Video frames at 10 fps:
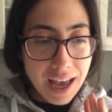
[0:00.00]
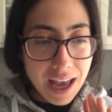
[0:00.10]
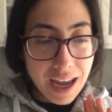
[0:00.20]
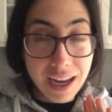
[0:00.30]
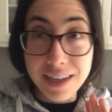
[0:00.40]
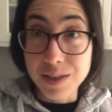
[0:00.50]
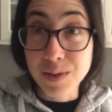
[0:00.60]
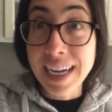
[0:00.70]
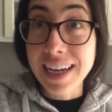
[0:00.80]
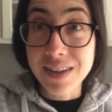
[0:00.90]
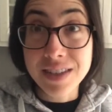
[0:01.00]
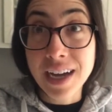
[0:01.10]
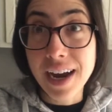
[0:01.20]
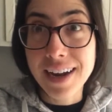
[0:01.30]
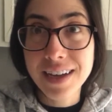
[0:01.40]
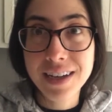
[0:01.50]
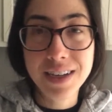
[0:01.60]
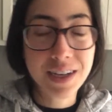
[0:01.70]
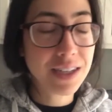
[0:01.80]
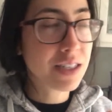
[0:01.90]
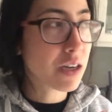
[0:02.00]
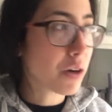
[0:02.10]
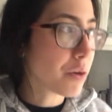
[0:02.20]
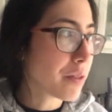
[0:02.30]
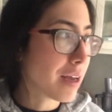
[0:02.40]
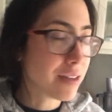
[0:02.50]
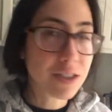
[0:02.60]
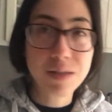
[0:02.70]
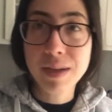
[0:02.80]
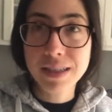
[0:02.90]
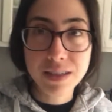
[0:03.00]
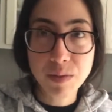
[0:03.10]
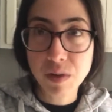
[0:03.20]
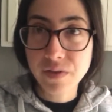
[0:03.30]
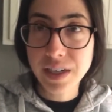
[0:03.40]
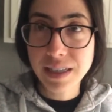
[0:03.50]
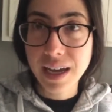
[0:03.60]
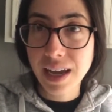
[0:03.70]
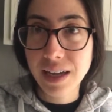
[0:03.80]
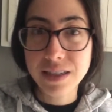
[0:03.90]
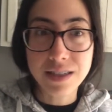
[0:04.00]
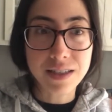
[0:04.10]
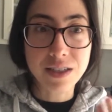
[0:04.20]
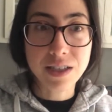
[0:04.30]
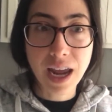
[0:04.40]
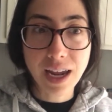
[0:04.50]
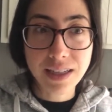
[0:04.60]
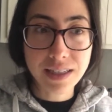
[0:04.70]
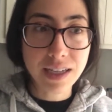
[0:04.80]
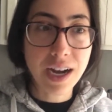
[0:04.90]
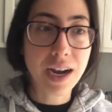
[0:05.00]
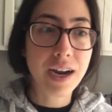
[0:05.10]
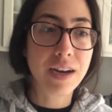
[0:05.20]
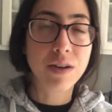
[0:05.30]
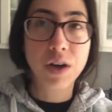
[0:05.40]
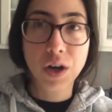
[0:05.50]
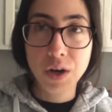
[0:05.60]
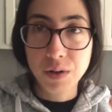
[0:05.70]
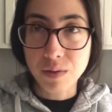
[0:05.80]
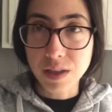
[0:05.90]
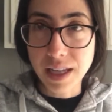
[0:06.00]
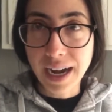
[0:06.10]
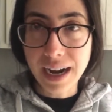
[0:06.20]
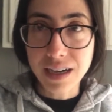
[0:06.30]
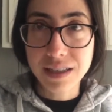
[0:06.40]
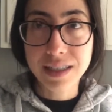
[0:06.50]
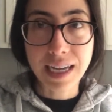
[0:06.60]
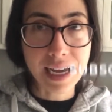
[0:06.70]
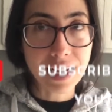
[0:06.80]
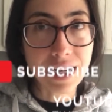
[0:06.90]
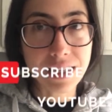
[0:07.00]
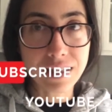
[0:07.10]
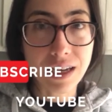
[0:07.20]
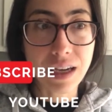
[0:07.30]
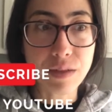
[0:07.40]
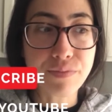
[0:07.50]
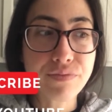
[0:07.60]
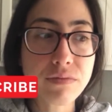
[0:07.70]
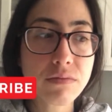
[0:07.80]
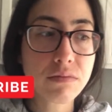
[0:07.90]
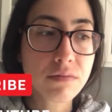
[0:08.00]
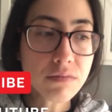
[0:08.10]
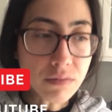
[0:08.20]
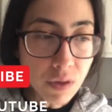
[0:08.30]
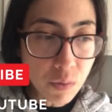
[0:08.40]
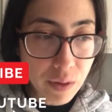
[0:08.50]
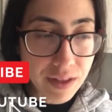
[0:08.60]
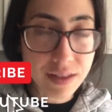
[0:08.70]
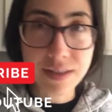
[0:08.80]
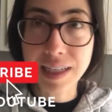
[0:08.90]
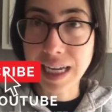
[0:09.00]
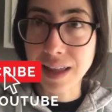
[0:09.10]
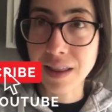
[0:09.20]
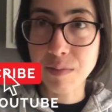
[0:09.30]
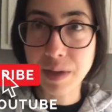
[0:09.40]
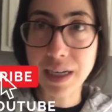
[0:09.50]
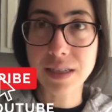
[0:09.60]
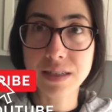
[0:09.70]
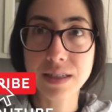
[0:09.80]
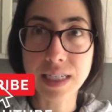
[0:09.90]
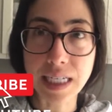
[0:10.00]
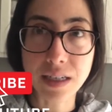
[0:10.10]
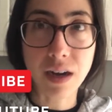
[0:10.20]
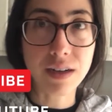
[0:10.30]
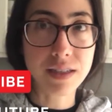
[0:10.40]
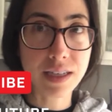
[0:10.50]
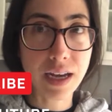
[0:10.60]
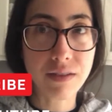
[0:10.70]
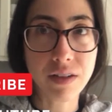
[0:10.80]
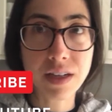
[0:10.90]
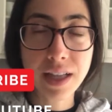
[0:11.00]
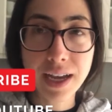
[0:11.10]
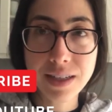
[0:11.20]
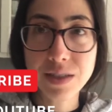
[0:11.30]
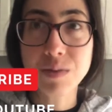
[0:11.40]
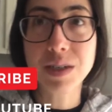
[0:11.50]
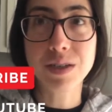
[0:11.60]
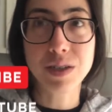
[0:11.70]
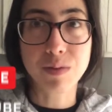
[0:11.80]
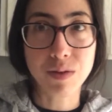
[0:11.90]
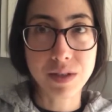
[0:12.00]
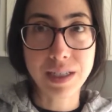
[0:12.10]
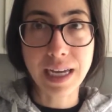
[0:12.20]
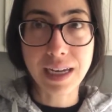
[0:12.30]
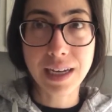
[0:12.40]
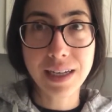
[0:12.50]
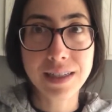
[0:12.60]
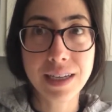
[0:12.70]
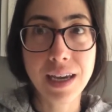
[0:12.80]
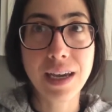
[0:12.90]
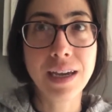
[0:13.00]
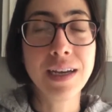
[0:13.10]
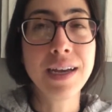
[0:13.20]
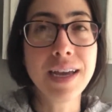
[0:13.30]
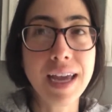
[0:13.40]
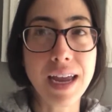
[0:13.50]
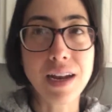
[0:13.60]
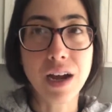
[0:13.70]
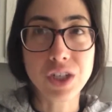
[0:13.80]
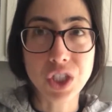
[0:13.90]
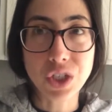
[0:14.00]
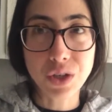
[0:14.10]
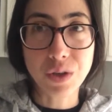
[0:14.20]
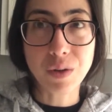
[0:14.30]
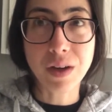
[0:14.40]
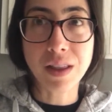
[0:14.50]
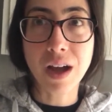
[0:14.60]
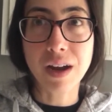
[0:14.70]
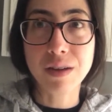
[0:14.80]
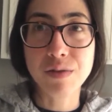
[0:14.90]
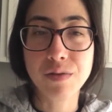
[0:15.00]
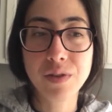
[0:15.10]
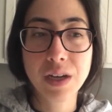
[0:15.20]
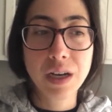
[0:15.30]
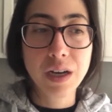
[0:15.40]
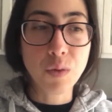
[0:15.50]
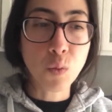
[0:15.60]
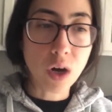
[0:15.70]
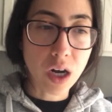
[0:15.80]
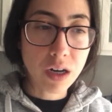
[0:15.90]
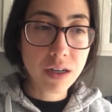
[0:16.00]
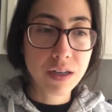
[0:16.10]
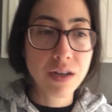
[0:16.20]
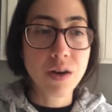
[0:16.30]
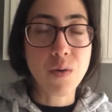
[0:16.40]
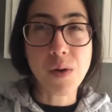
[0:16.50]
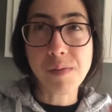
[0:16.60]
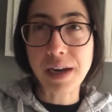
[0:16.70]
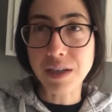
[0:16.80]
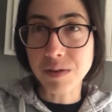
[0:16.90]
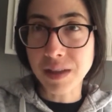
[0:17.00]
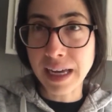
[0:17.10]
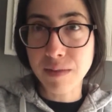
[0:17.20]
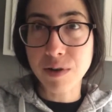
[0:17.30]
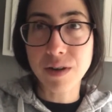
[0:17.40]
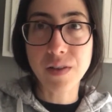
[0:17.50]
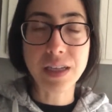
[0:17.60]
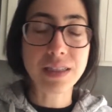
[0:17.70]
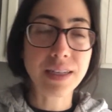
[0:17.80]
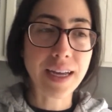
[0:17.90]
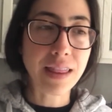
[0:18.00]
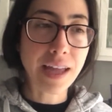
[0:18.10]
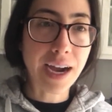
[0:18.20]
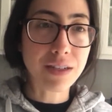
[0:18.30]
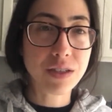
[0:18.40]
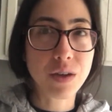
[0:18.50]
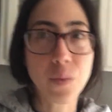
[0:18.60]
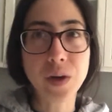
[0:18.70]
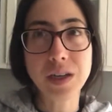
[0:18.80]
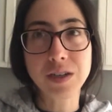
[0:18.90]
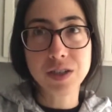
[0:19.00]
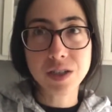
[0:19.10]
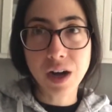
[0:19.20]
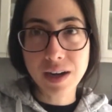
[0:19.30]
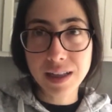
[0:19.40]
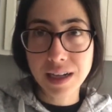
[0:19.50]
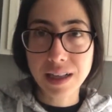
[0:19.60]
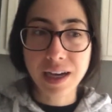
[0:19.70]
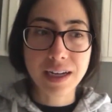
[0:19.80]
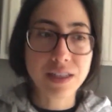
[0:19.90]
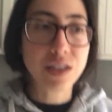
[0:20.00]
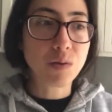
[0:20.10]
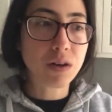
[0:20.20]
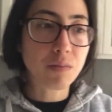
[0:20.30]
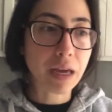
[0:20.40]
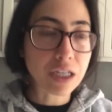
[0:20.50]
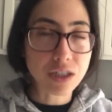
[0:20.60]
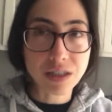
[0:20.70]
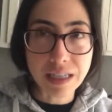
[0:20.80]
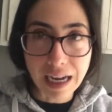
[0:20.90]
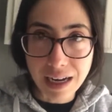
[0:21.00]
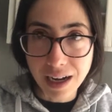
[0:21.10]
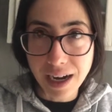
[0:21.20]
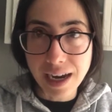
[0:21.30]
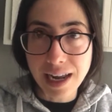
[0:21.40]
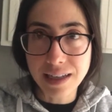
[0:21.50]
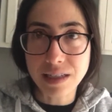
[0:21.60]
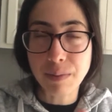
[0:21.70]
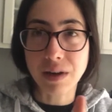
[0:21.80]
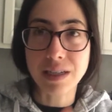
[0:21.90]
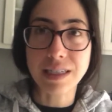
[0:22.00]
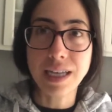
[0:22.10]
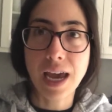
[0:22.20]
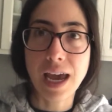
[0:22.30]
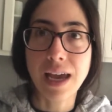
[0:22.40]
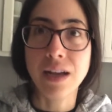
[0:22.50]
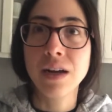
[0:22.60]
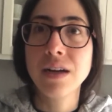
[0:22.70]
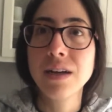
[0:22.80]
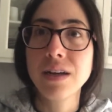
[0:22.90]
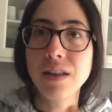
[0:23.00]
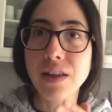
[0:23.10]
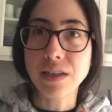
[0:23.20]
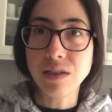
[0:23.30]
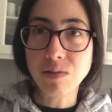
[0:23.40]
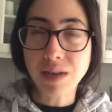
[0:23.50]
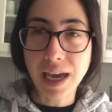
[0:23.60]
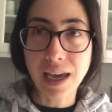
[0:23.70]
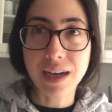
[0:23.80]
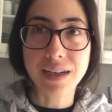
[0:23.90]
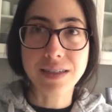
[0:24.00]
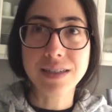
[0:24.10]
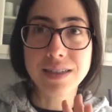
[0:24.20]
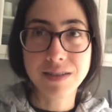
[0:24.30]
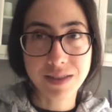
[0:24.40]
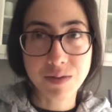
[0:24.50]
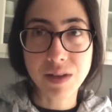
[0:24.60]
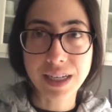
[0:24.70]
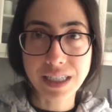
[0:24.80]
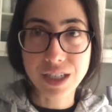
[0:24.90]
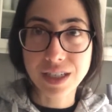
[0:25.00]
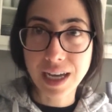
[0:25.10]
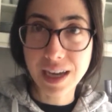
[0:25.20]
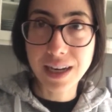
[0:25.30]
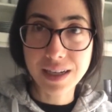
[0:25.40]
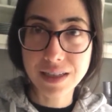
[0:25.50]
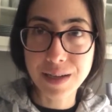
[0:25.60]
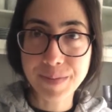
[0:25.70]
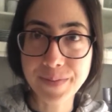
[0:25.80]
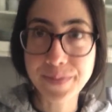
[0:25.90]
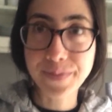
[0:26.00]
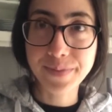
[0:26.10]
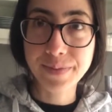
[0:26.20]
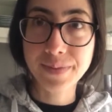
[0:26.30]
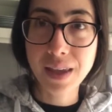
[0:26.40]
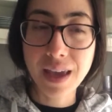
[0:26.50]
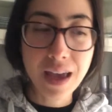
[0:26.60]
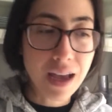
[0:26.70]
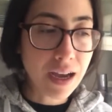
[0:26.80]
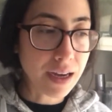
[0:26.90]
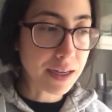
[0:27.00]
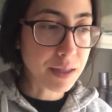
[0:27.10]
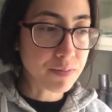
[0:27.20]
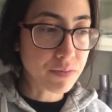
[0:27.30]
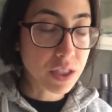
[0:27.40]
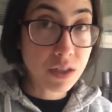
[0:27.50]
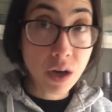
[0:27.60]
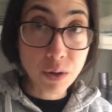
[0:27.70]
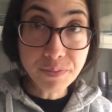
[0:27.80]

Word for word: and it's raining outside, so that just makes it the perfect day to just stay inside, relax, take it easy, when this is like the biggest detox day of the cleanse, when you're supposed to take it easy and not do a lot of work or manual labor, things like that. So when you're starting the cleanse, you want to make sure day nine ends up on a day that you can really just take it easy. Um, so